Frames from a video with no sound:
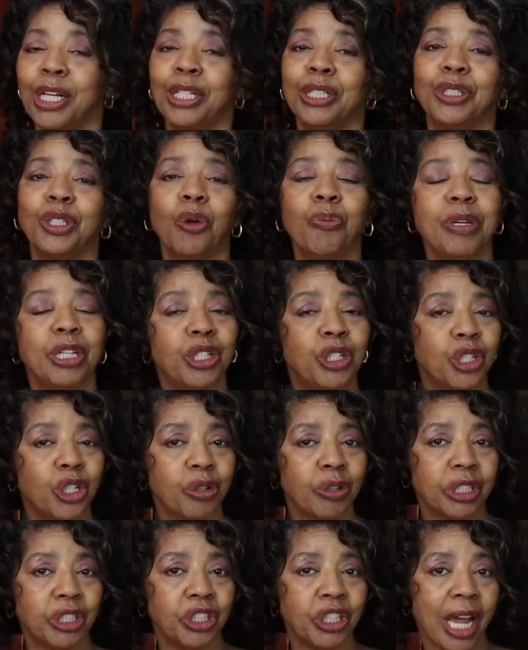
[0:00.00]
So be
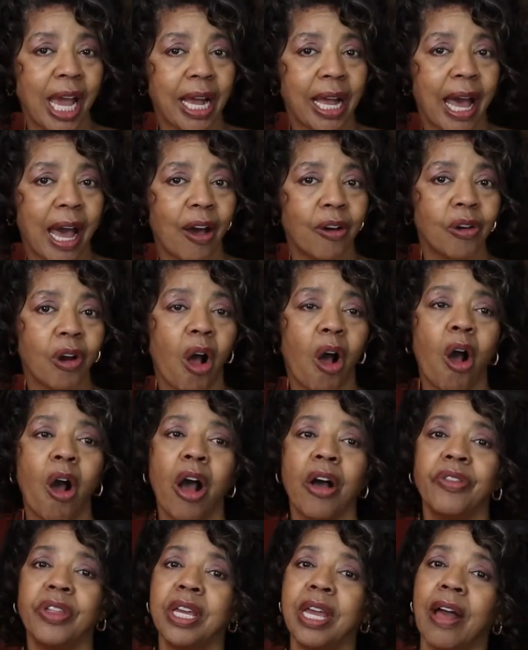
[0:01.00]
sure and check out
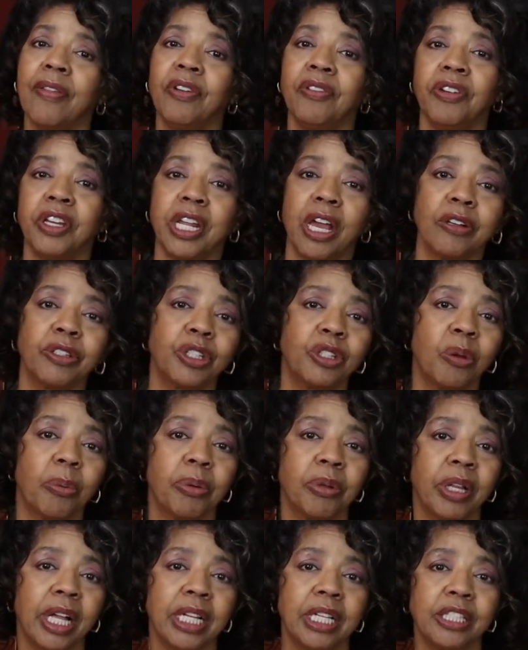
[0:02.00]
all the other videos in the
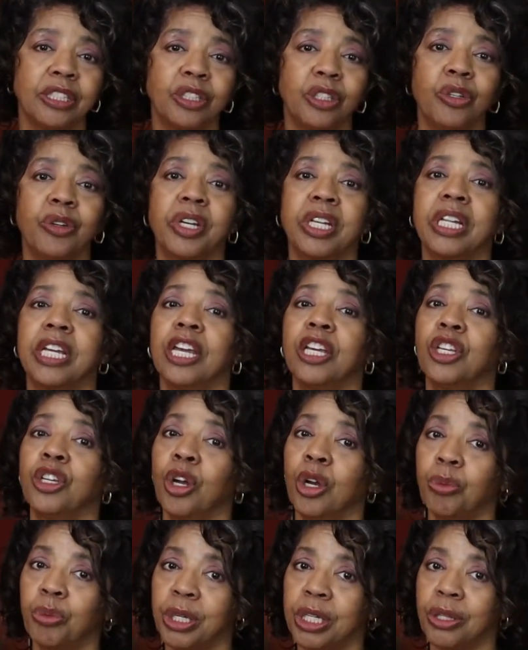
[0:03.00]
playlist so you can get
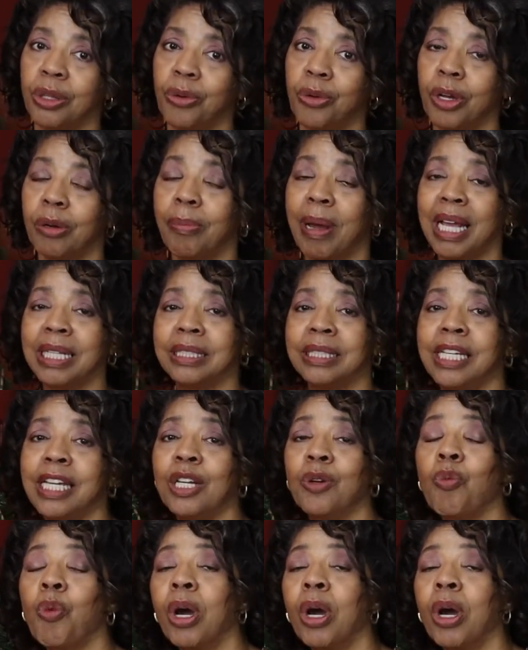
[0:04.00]
your wreath on by seeing